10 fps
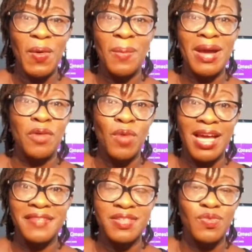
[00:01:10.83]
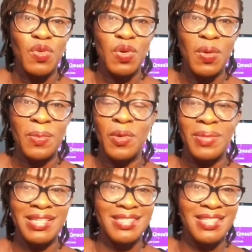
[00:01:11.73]
or my wife's phone number or
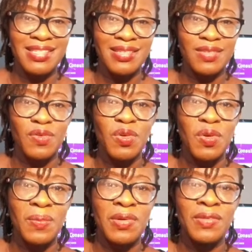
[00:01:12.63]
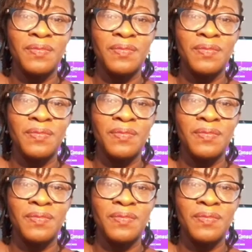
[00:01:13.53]
my sister's phone number.